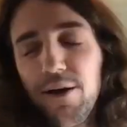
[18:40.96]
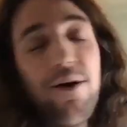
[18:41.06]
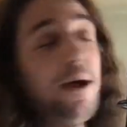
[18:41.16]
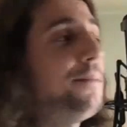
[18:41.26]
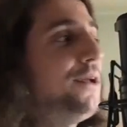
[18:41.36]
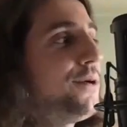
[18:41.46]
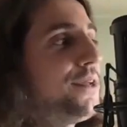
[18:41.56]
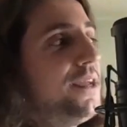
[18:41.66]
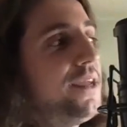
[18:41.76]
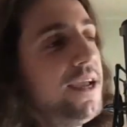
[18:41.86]
I'm hearing
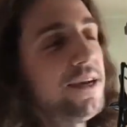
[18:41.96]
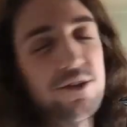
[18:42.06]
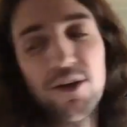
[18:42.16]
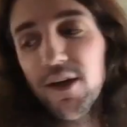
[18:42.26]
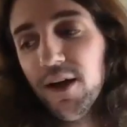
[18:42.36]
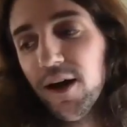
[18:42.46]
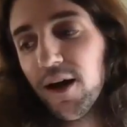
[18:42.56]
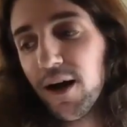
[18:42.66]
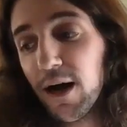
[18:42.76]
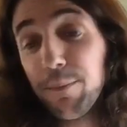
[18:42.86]
he can't.
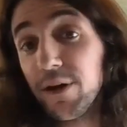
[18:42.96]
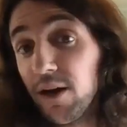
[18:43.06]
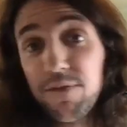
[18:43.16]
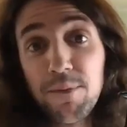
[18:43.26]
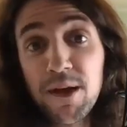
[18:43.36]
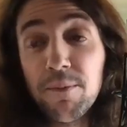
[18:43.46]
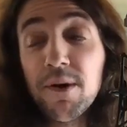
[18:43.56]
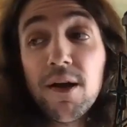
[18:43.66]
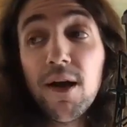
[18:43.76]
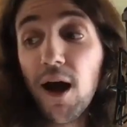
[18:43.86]
But not from him.
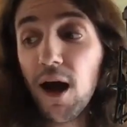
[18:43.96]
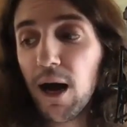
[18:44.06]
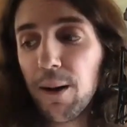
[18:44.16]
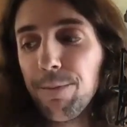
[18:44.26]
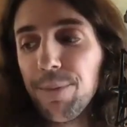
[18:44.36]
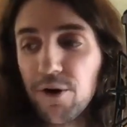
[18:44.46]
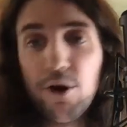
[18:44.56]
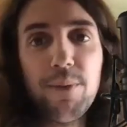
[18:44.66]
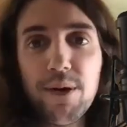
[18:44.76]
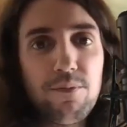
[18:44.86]
But
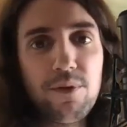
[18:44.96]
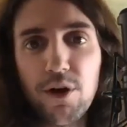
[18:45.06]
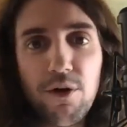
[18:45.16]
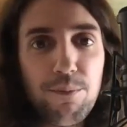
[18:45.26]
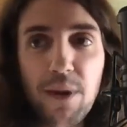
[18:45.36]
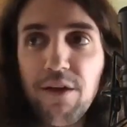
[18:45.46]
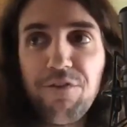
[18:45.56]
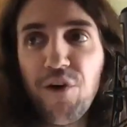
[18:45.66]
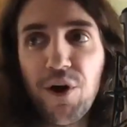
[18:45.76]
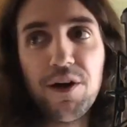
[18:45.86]
Herman, made
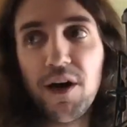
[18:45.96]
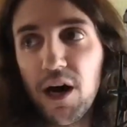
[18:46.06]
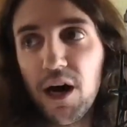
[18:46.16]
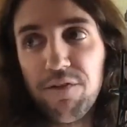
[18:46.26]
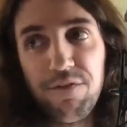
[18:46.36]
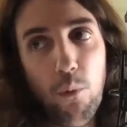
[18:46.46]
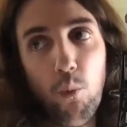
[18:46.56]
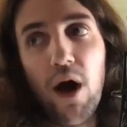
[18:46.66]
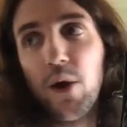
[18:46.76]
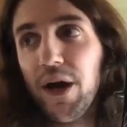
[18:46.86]
fun of,
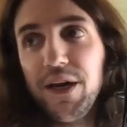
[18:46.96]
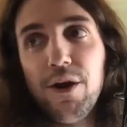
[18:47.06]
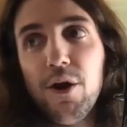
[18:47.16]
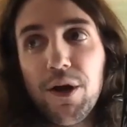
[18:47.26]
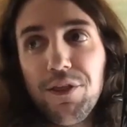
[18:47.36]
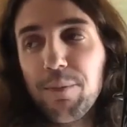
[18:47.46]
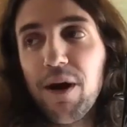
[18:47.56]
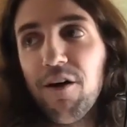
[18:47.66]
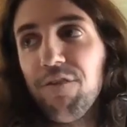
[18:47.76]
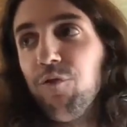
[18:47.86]
why do I need to know anything
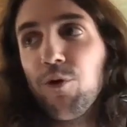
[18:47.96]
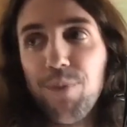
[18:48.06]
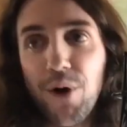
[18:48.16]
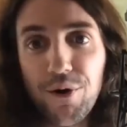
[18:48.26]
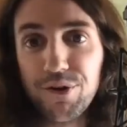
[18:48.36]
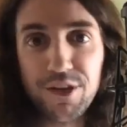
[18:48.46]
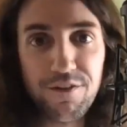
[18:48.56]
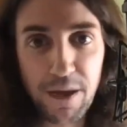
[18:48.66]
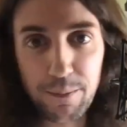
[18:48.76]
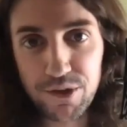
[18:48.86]
about foreign policy?
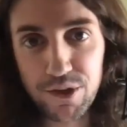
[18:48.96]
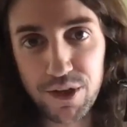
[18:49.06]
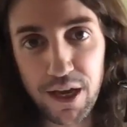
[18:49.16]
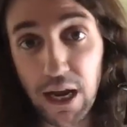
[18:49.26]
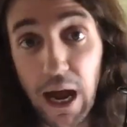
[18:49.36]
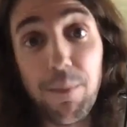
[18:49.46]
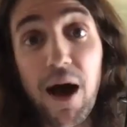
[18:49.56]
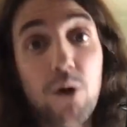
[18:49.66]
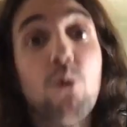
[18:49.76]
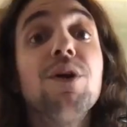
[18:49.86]
Famously saying, I'm
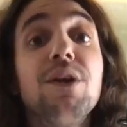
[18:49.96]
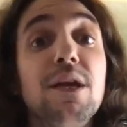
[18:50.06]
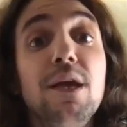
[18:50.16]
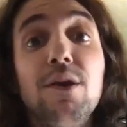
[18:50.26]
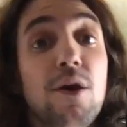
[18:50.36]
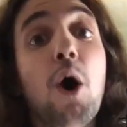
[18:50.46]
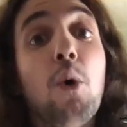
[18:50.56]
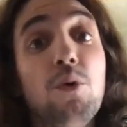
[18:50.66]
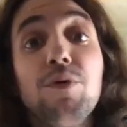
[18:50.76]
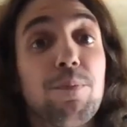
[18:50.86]
not going to need to know
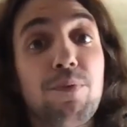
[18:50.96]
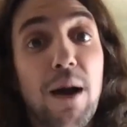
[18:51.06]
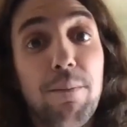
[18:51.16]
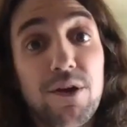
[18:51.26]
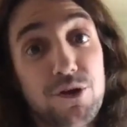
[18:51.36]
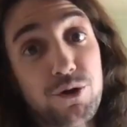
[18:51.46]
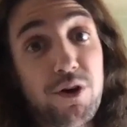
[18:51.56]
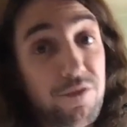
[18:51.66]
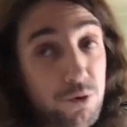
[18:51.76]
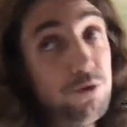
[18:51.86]
who the prime minister
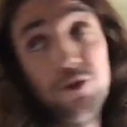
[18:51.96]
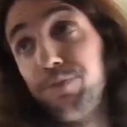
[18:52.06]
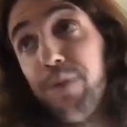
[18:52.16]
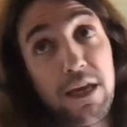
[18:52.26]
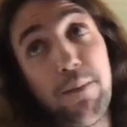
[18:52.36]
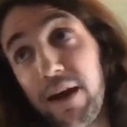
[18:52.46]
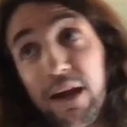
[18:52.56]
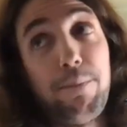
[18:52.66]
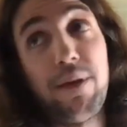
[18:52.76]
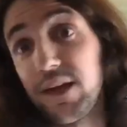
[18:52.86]
of
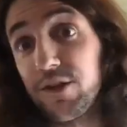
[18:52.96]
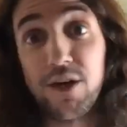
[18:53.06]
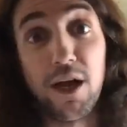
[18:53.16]
Uzbekistan